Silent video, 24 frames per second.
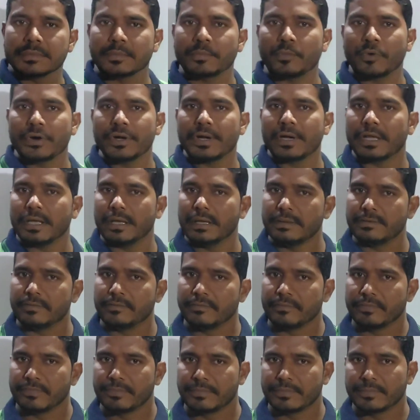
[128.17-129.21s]
point A.
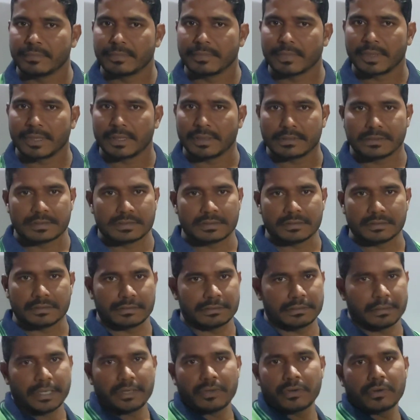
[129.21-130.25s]
So
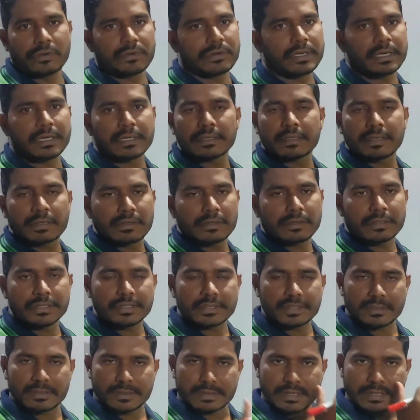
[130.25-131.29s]
I will not get the longest
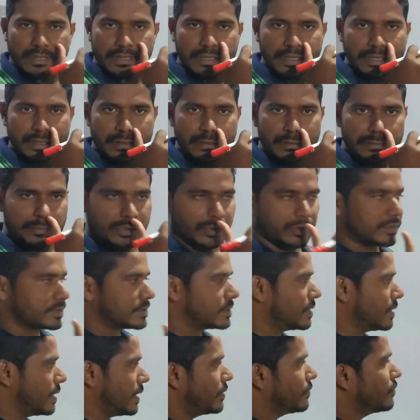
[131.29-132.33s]
horizontal line because
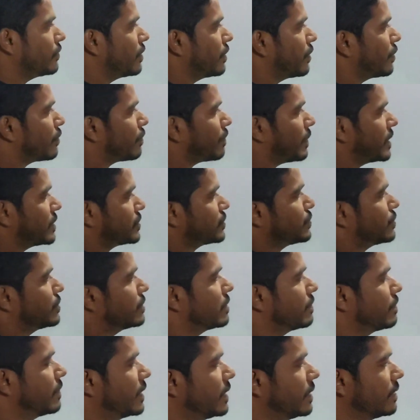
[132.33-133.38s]
the line will not pass through
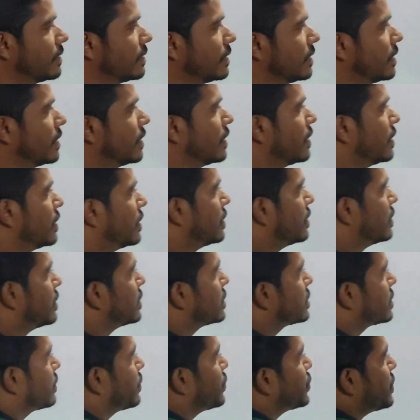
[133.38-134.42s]
the plane.
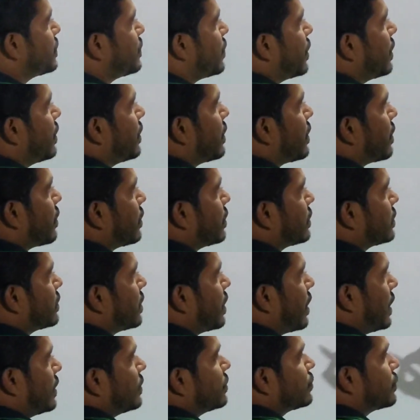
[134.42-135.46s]
Suppose if I will draw the
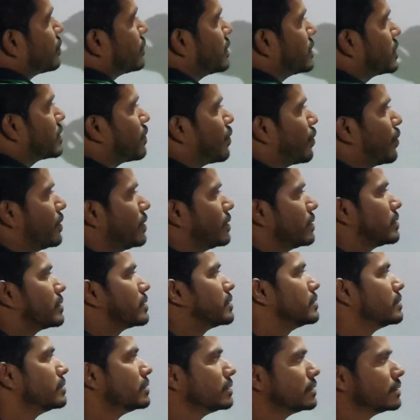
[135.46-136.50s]
line through this point
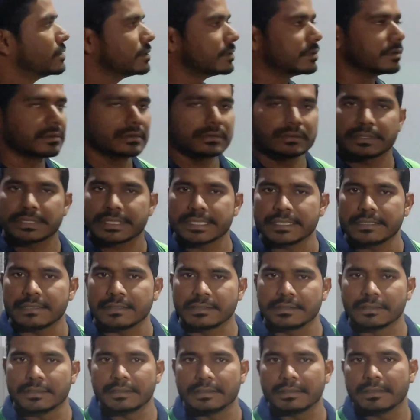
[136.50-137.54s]
C,
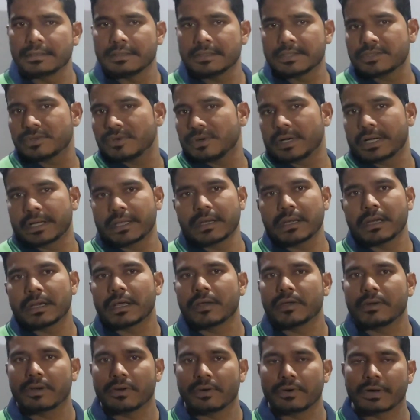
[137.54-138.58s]
so again
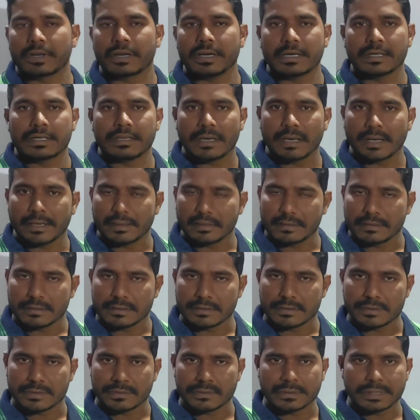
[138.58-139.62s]
I will not get the line,
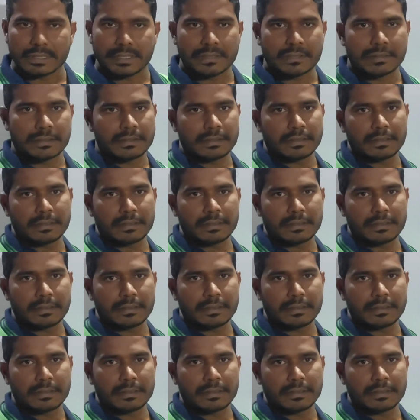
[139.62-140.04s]
so that